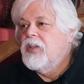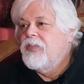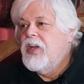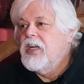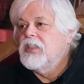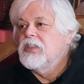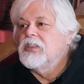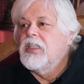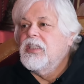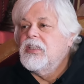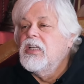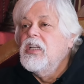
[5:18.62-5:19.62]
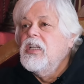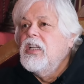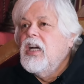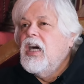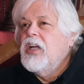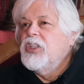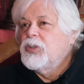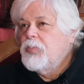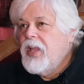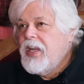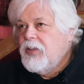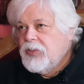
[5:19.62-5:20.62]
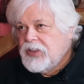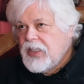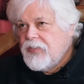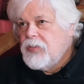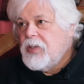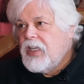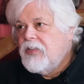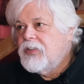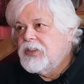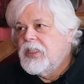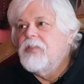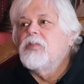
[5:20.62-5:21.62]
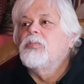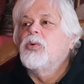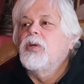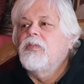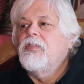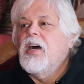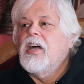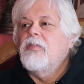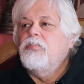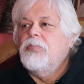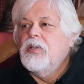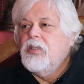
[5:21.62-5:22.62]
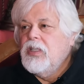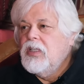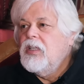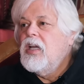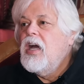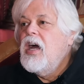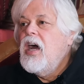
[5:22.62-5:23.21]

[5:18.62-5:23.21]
of the fact is that this planet was never made for 7.5 billion